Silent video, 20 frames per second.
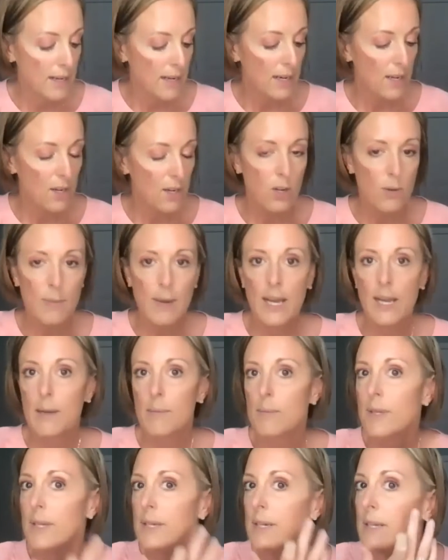And I'll go back
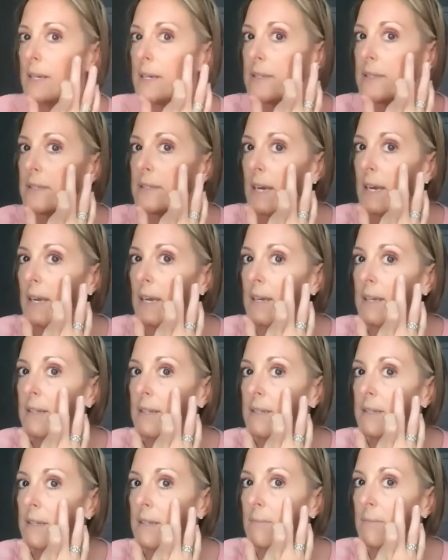and blend it in a second.
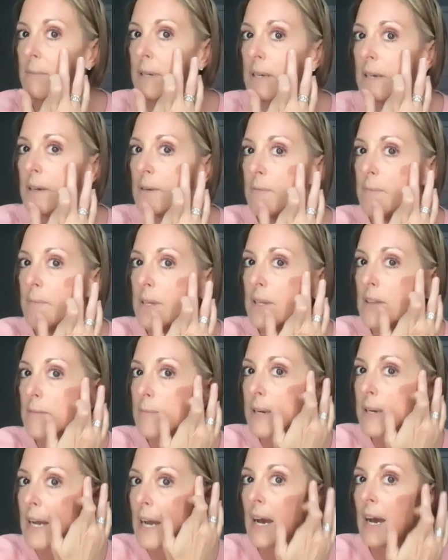So I'm going to go middle of
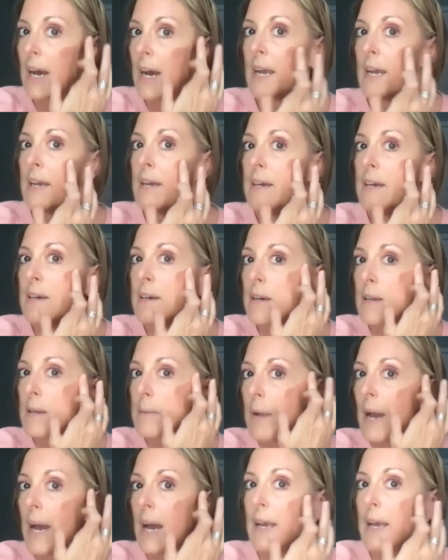my eye and
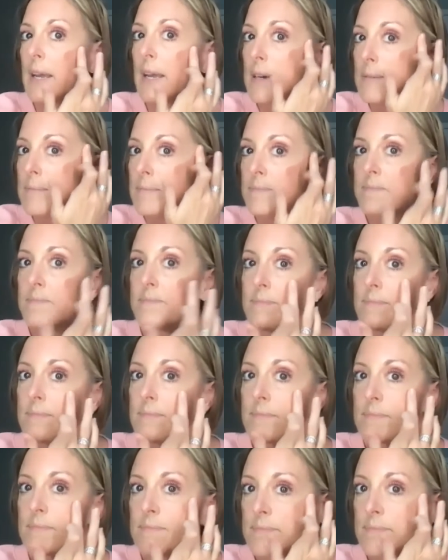back and up.
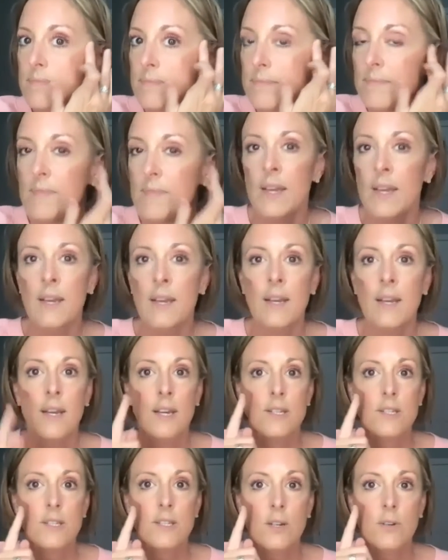
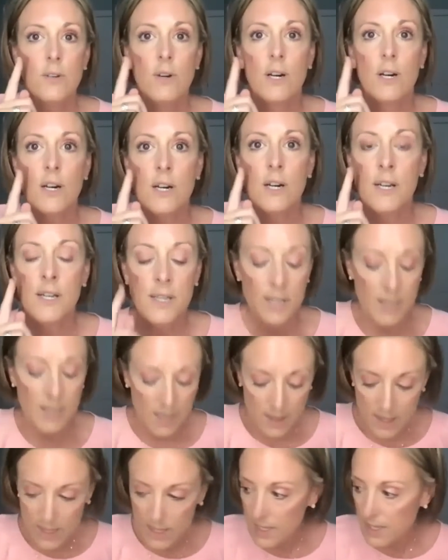So on
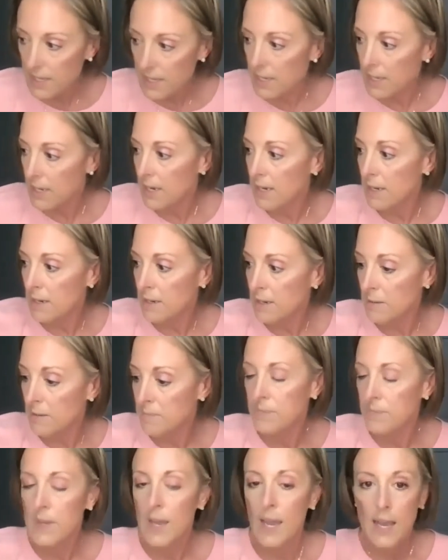the
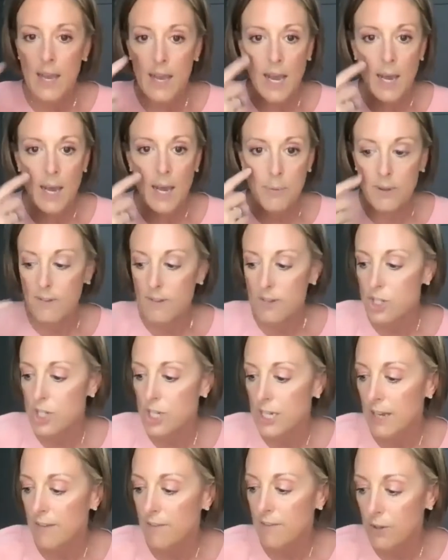apple of the
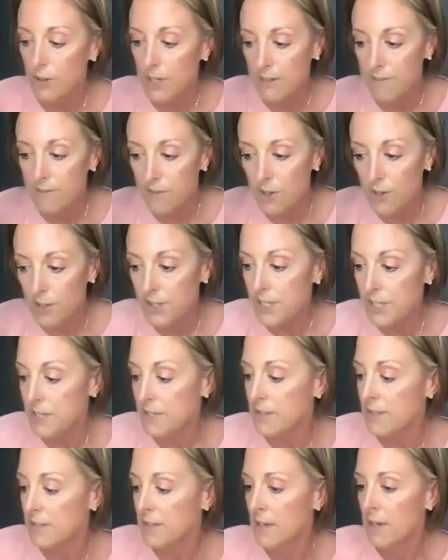cheek, if you need
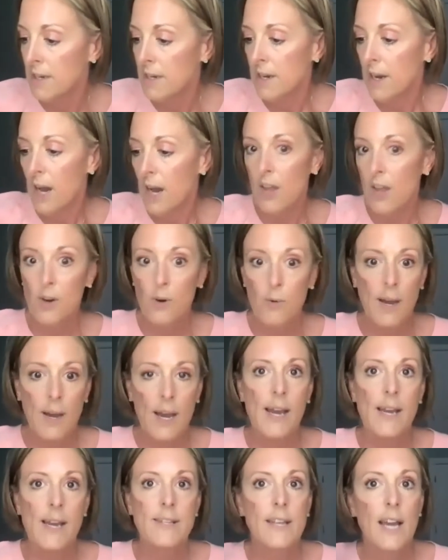fullness,
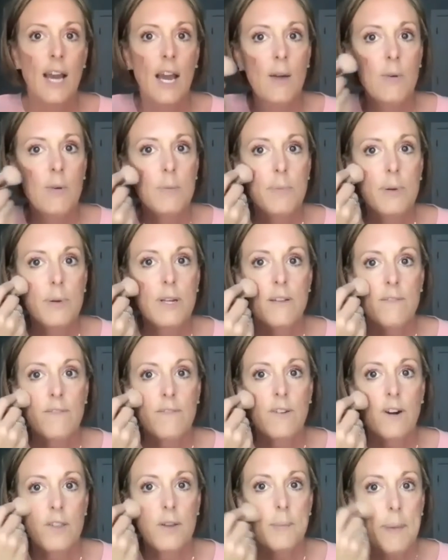otherwise I would put it
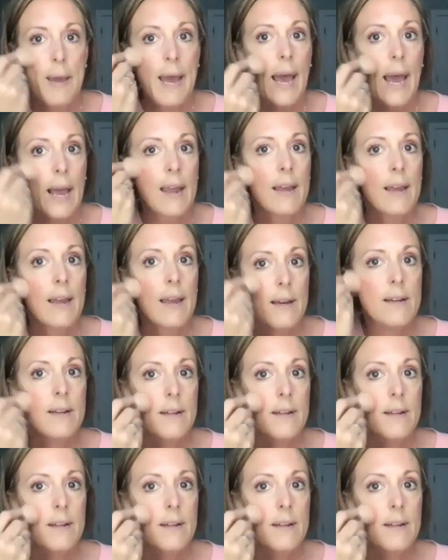farther back.